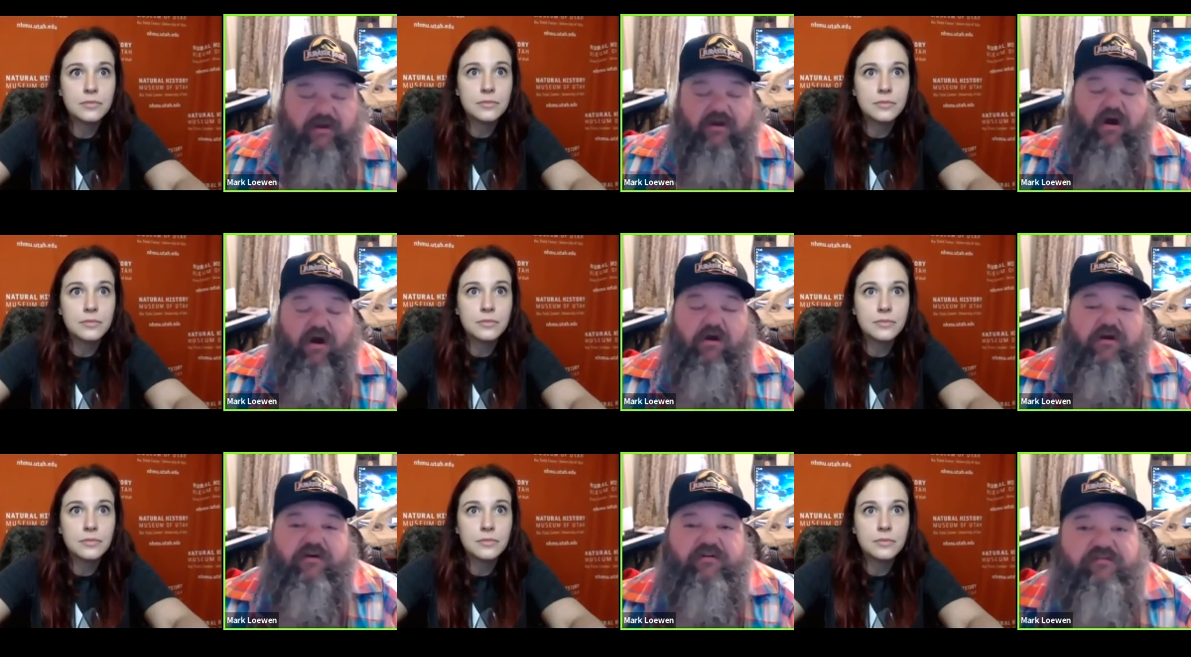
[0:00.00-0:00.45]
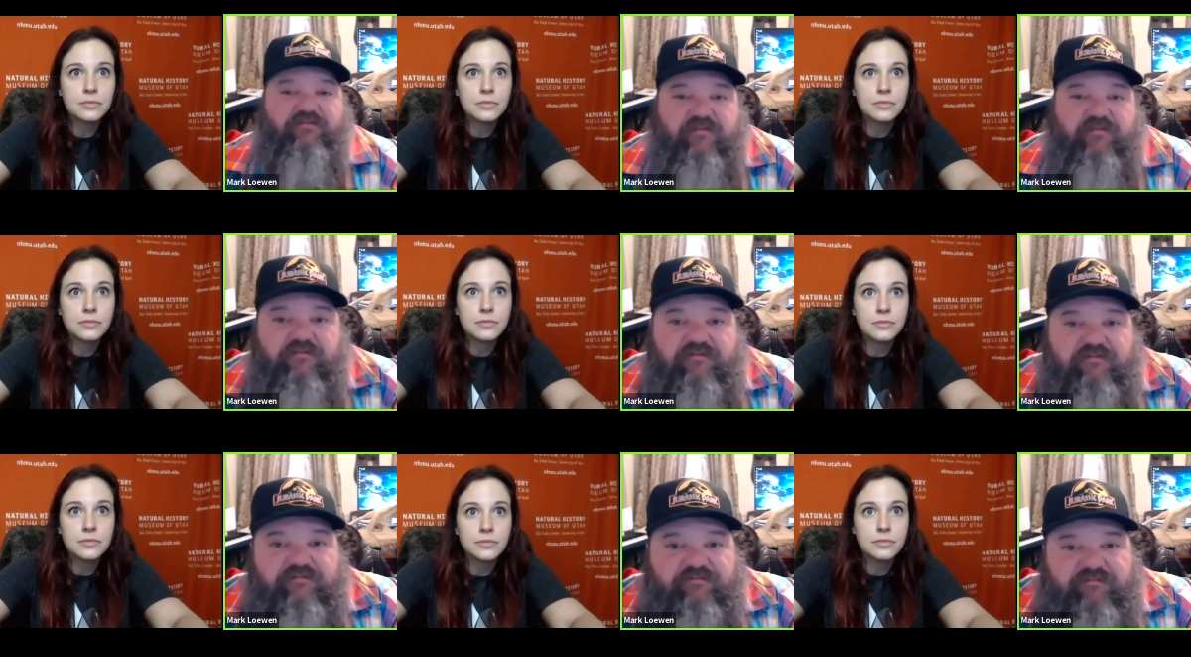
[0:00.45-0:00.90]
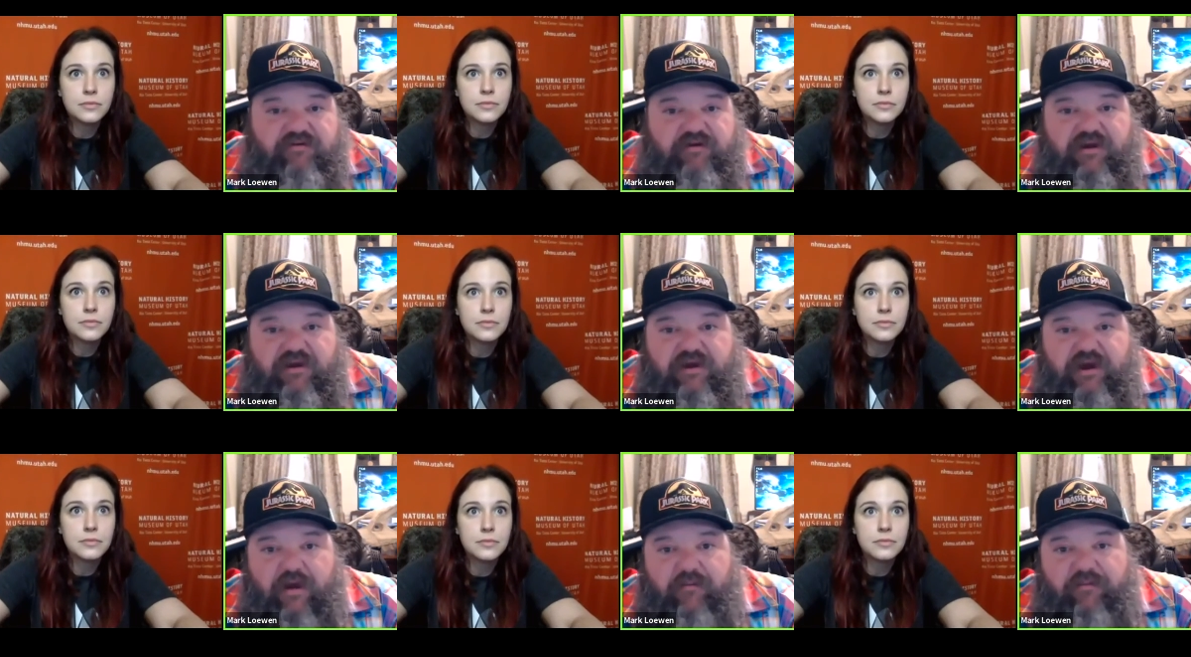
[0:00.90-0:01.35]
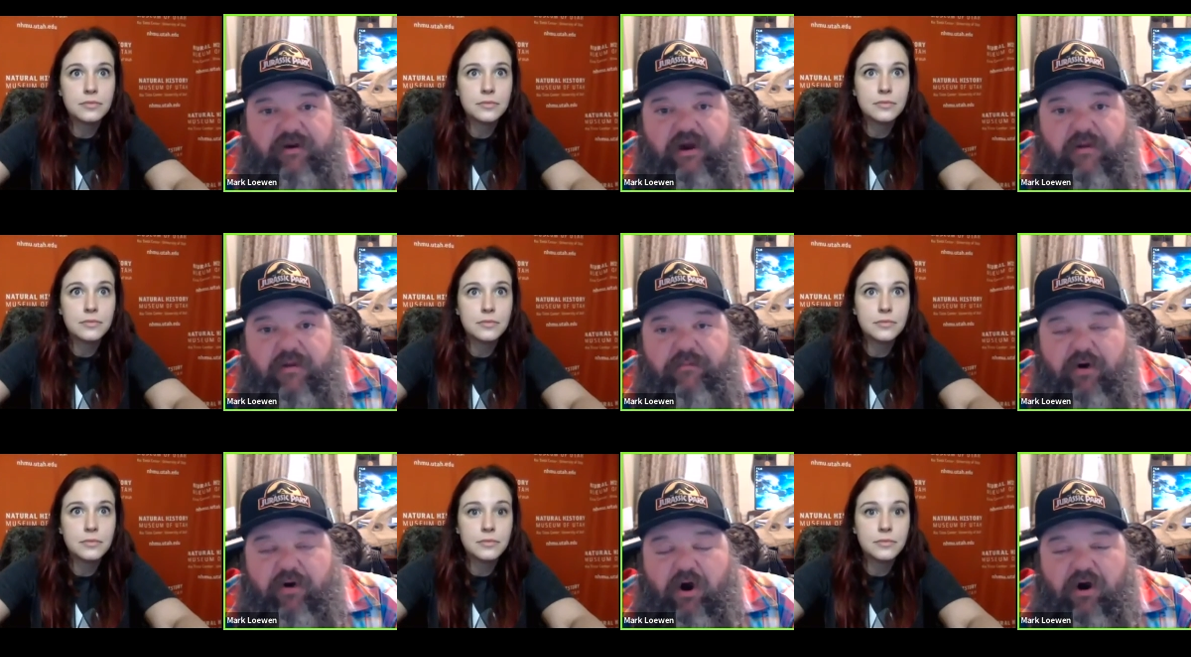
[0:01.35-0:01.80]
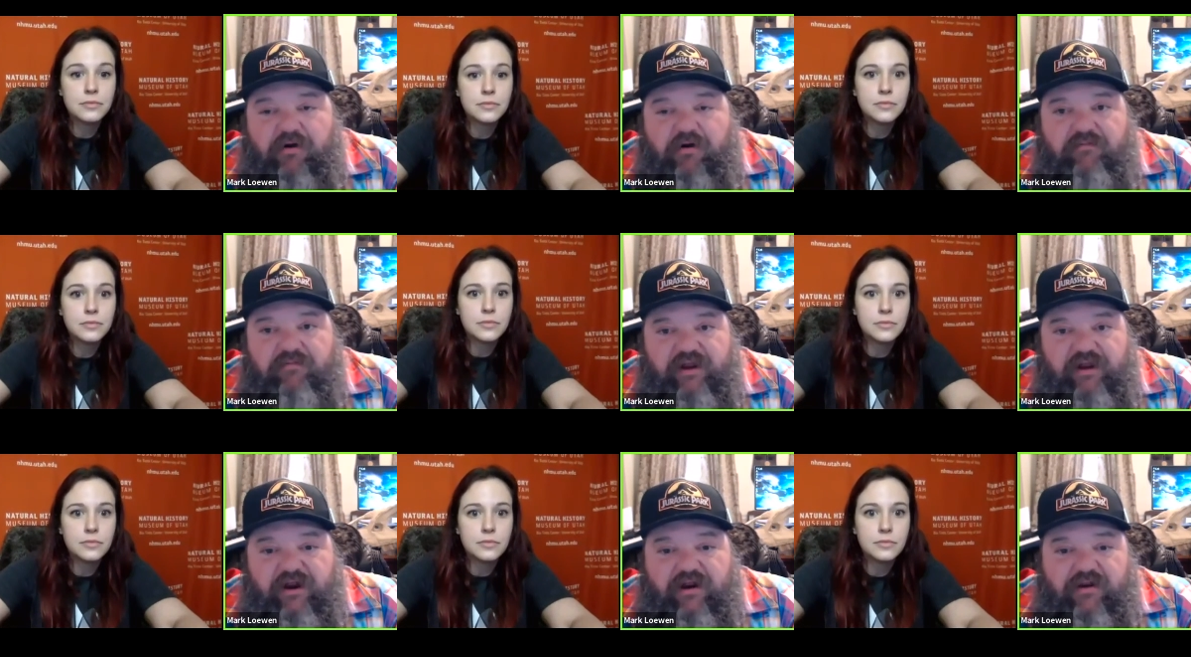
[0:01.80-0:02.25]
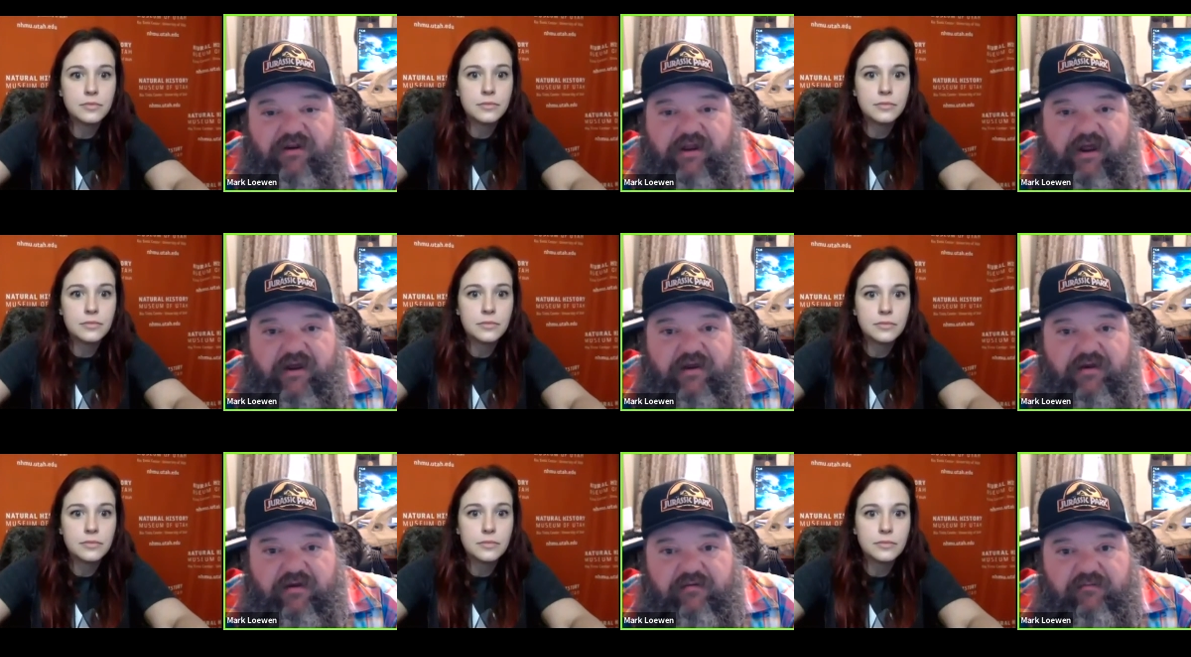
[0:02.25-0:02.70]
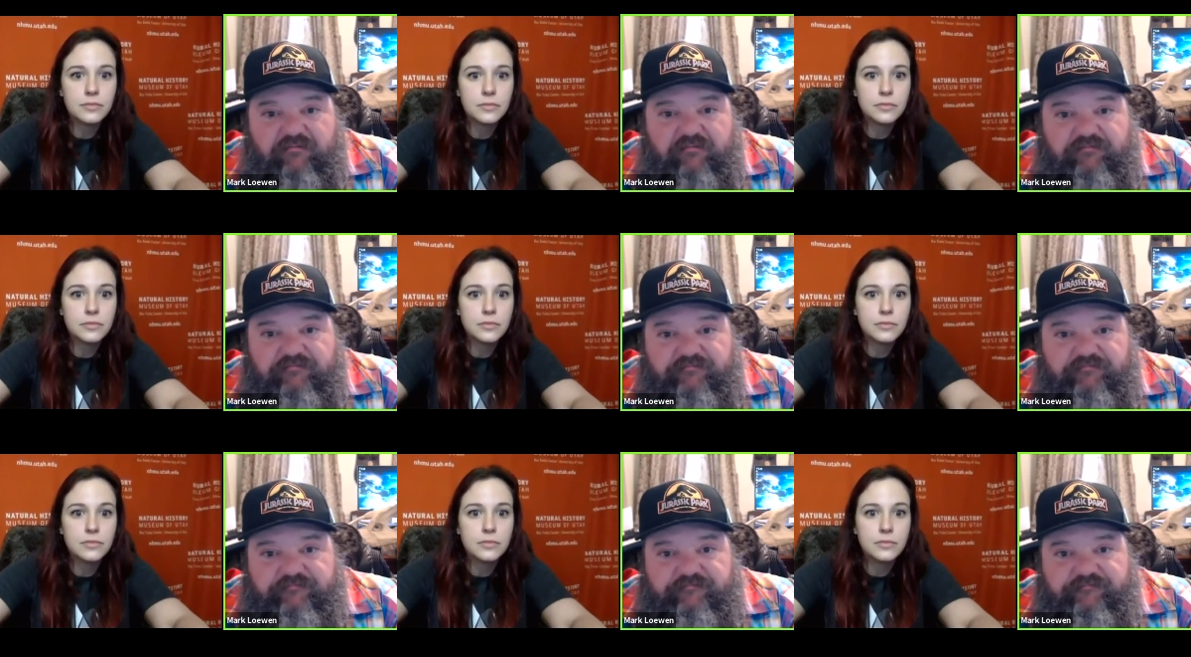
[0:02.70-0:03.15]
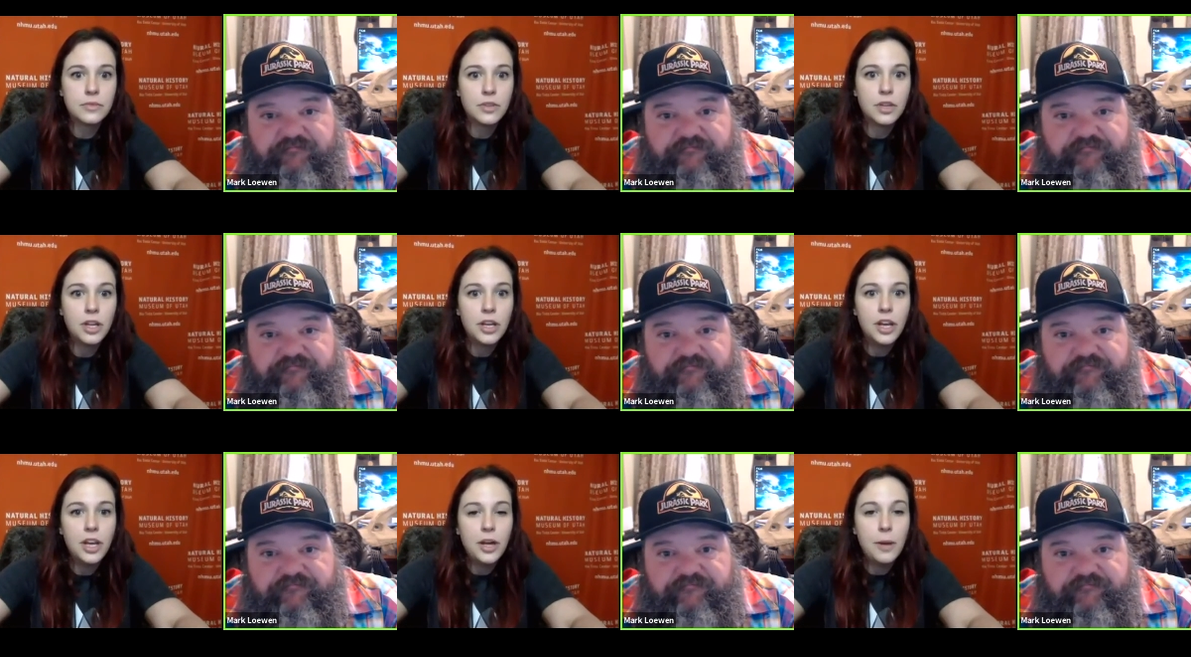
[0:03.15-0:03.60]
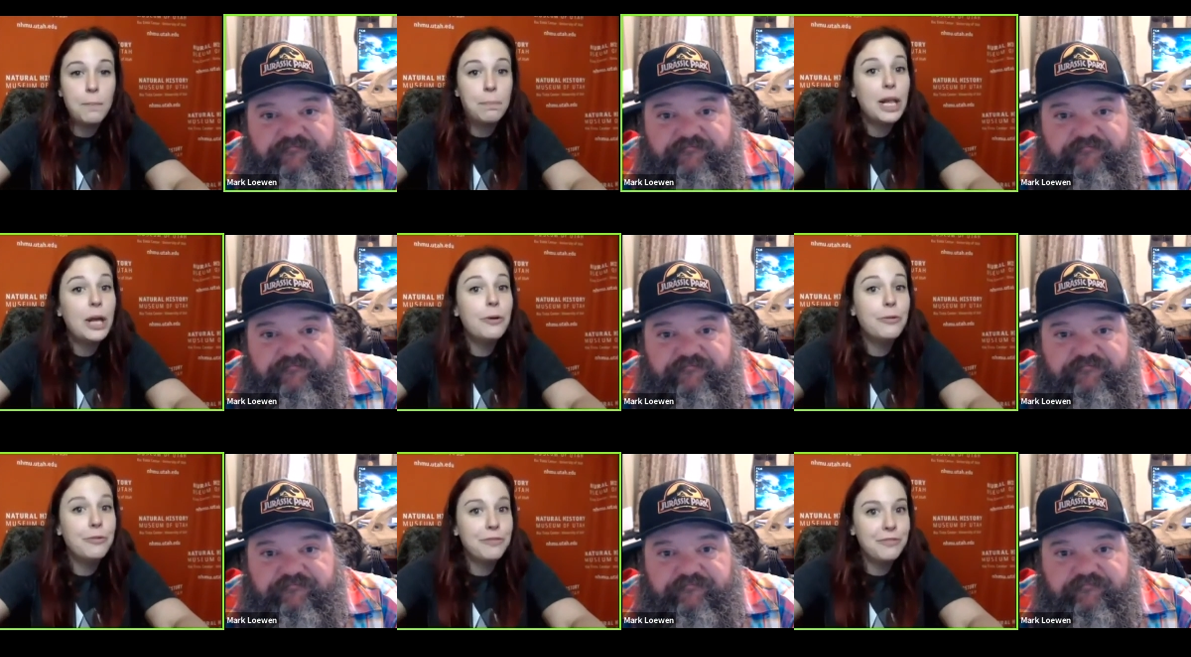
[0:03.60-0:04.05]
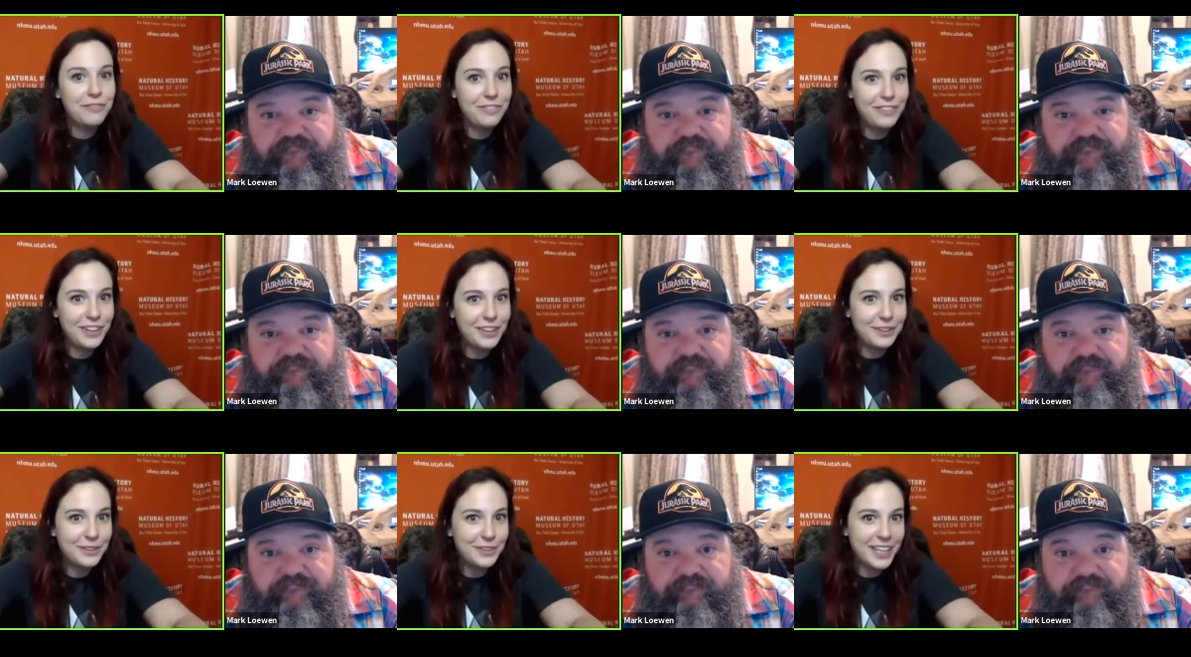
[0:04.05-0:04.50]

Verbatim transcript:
Speaker 1: carcasses coming apart in a lake.
Speaker 2: Bloat and float,